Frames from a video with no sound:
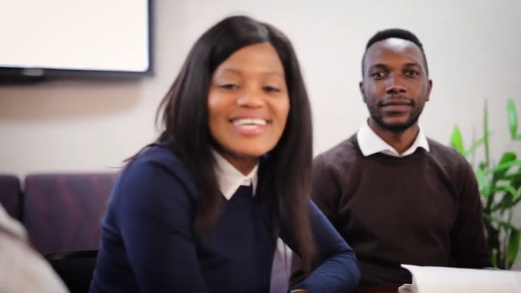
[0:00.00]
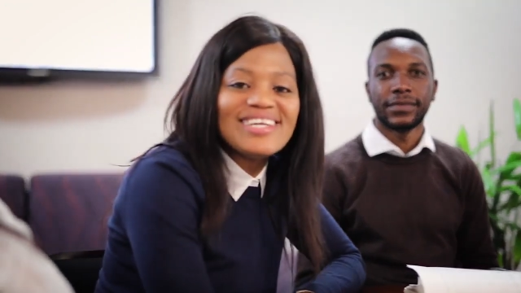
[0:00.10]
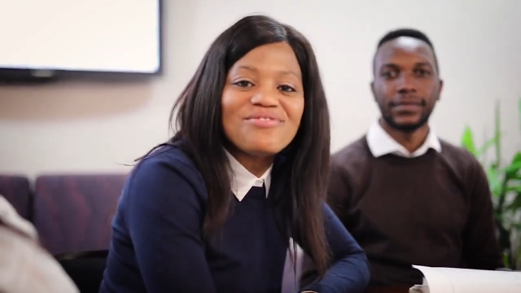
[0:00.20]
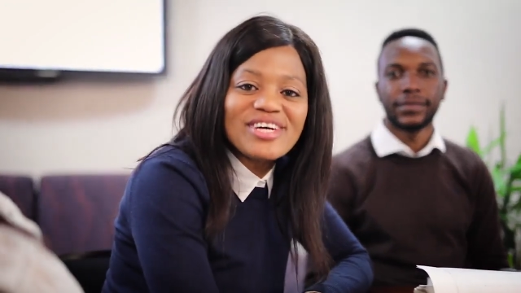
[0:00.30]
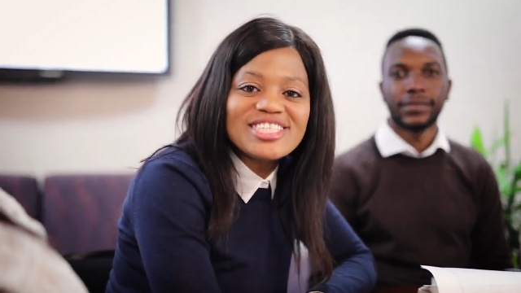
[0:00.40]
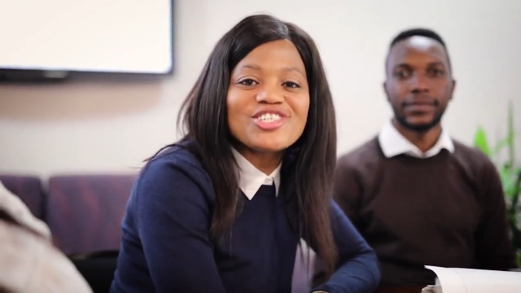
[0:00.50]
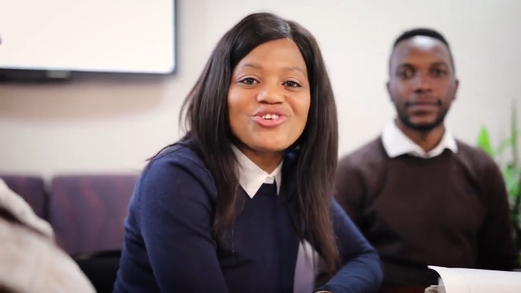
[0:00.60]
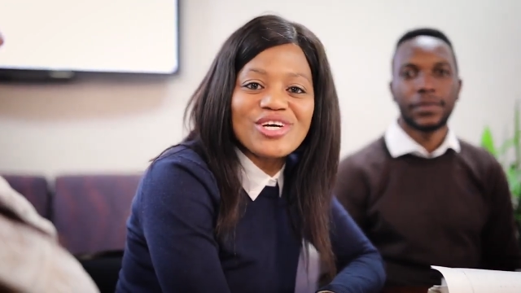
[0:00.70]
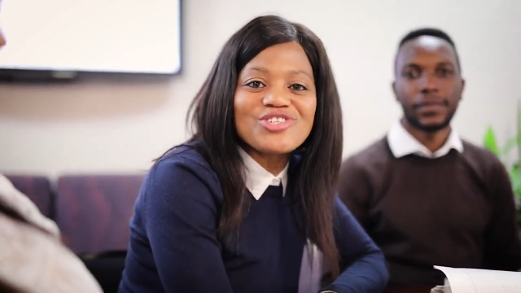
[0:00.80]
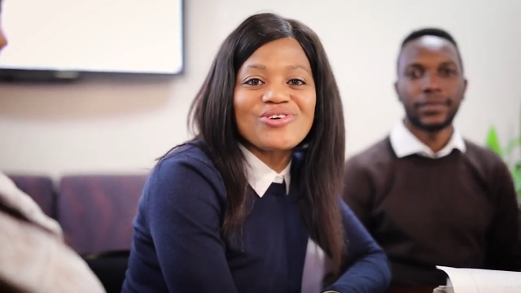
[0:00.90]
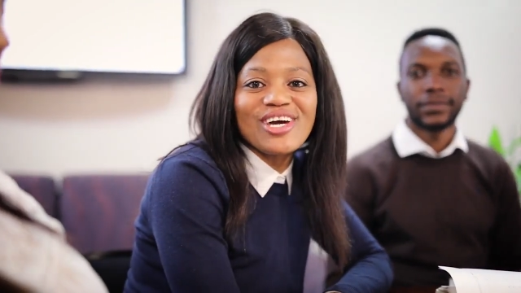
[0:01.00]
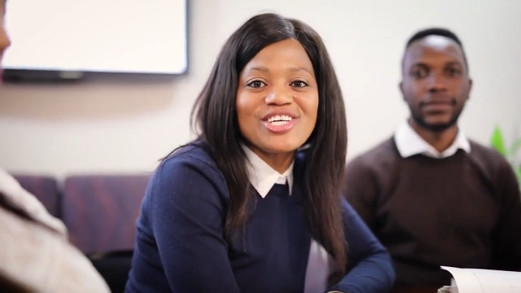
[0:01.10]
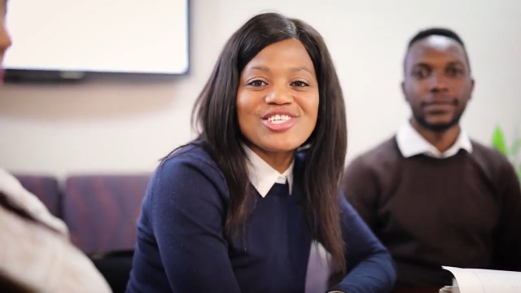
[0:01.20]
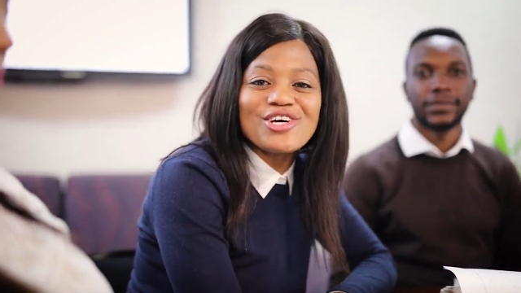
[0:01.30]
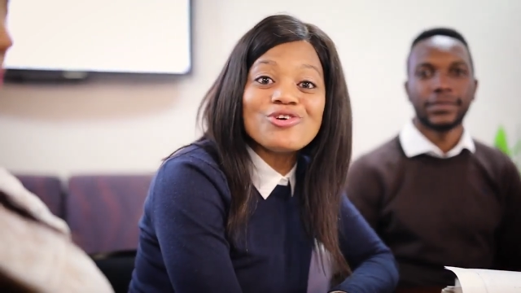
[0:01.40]
Speaker 1: Invest in your
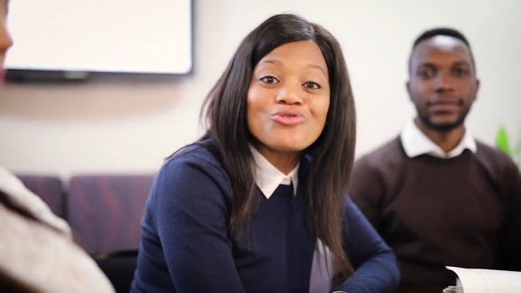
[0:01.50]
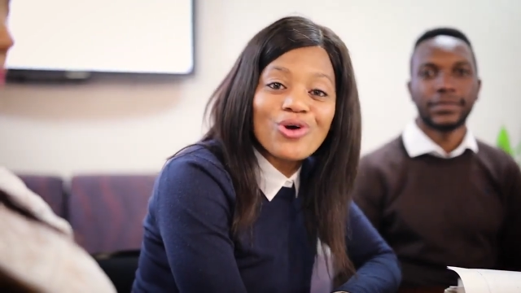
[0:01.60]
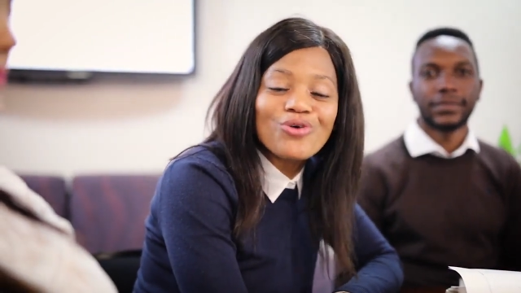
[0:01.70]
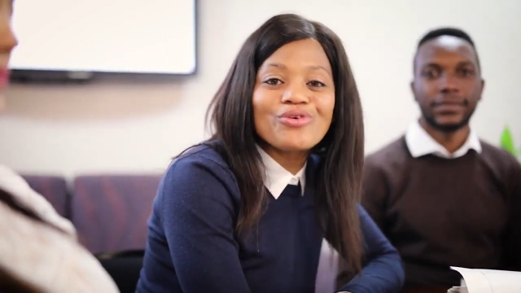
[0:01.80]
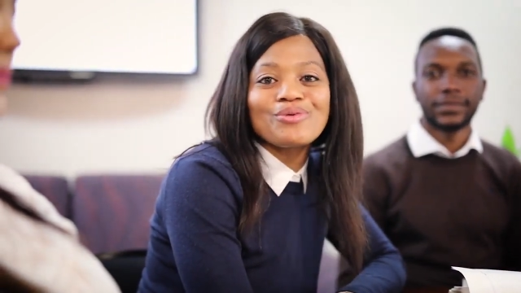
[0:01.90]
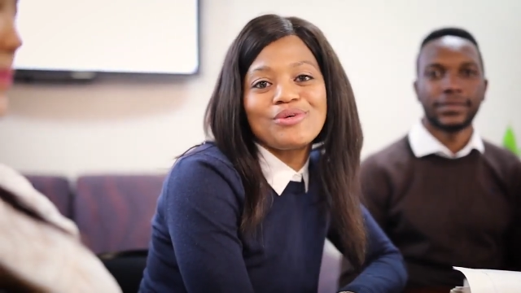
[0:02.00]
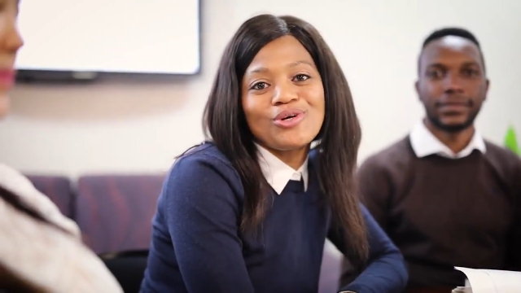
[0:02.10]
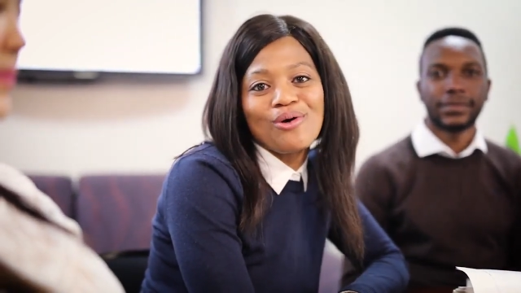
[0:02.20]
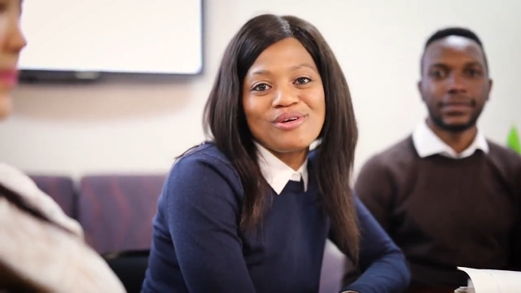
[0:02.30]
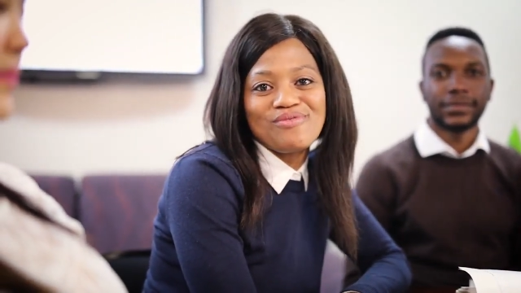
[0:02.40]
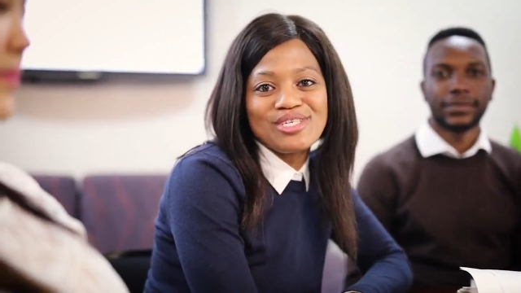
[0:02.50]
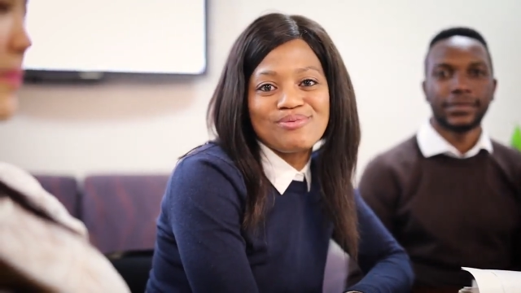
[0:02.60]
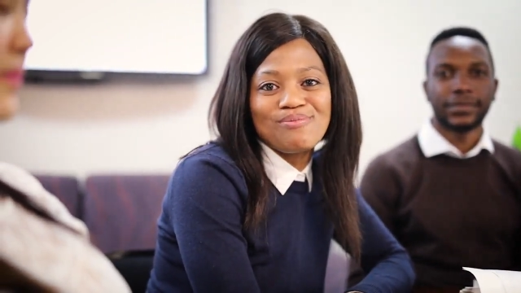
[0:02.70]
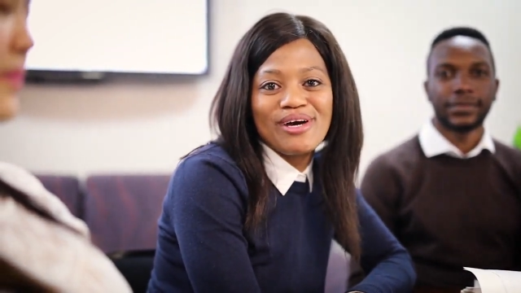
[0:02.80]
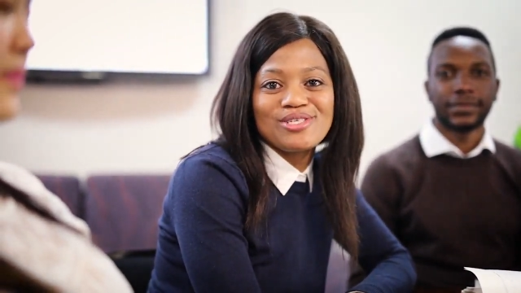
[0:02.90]
education and enroll for the BCom
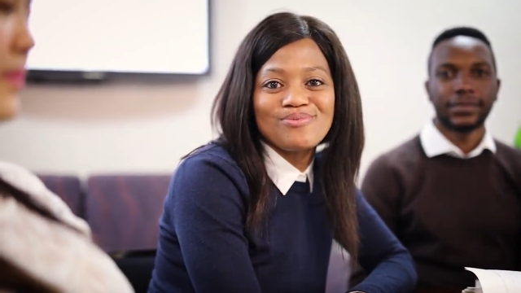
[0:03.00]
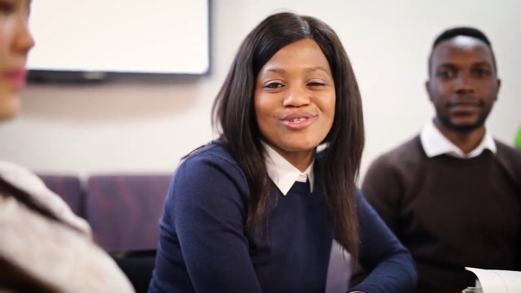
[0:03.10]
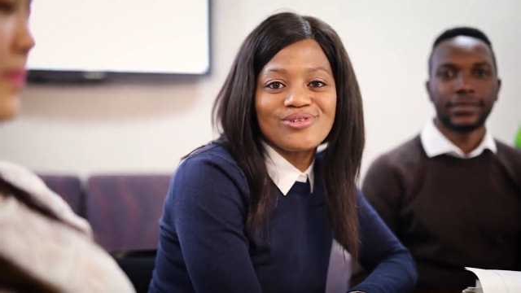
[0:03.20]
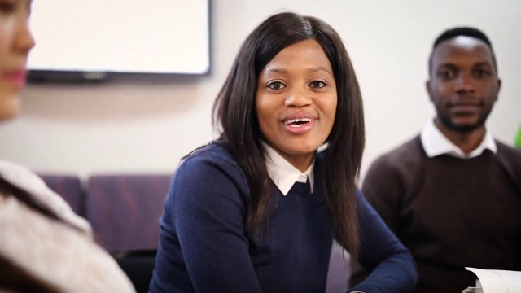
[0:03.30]
Investment Management